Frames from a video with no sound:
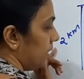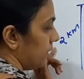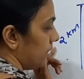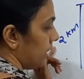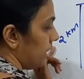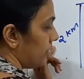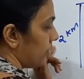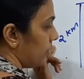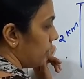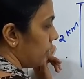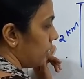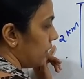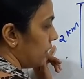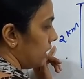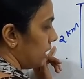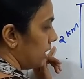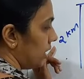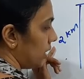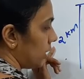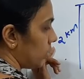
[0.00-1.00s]
Therefore
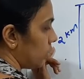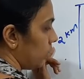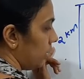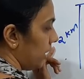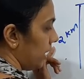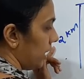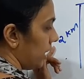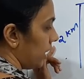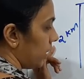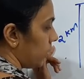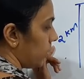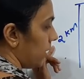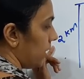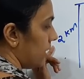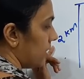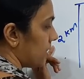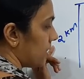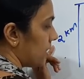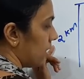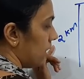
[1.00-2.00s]
t square
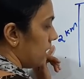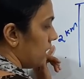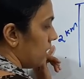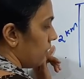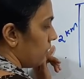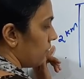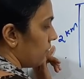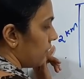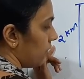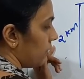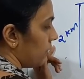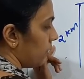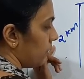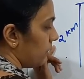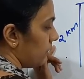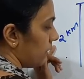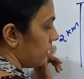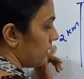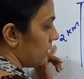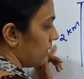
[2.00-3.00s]
equals
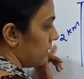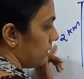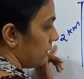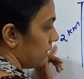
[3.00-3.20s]
400.